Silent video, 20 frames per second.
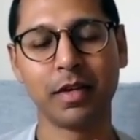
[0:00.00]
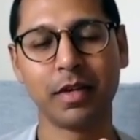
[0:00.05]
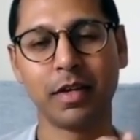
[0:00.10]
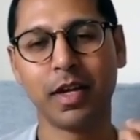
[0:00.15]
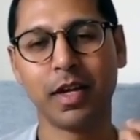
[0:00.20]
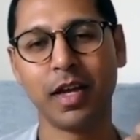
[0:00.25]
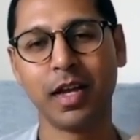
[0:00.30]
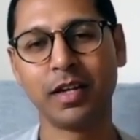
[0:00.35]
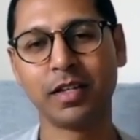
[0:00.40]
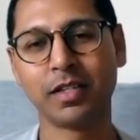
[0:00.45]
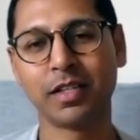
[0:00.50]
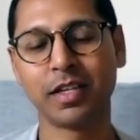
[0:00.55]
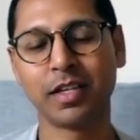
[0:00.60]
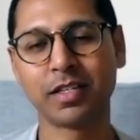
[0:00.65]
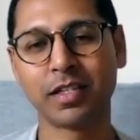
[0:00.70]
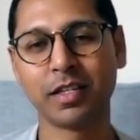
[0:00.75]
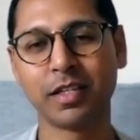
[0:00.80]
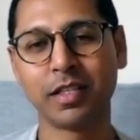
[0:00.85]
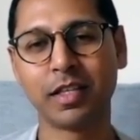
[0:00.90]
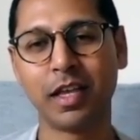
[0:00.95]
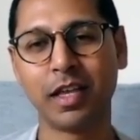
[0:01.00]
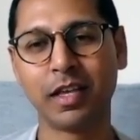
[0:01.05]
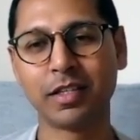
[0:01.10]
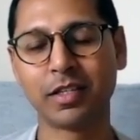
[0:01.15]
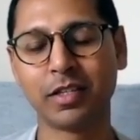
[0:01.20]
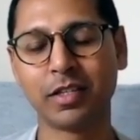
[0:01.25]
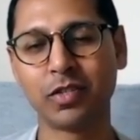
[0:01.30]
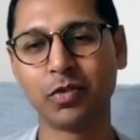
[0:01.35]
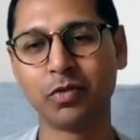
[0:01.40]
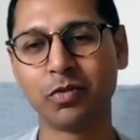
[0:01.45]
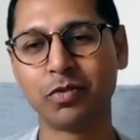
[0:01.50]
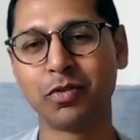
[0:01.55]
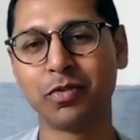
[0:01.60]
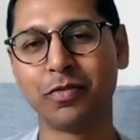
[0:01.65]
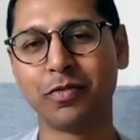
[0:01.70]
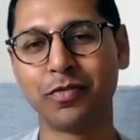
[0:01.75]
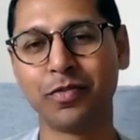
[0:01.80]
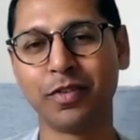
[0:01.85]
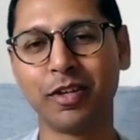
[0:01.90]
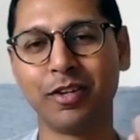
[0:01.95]
and there's a there's a sort of
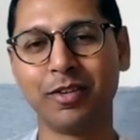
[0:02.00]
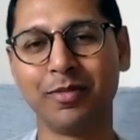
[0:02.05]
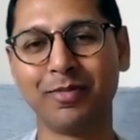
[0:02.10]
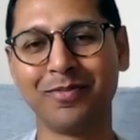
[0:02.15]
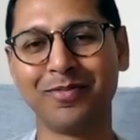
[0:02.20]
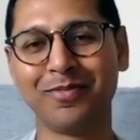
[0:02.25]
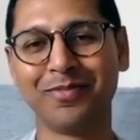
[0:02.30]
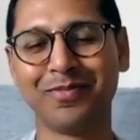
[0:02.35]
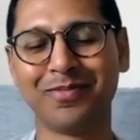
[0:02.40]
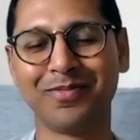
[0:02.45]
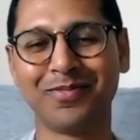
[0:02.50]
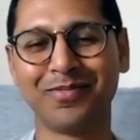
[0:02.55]
um,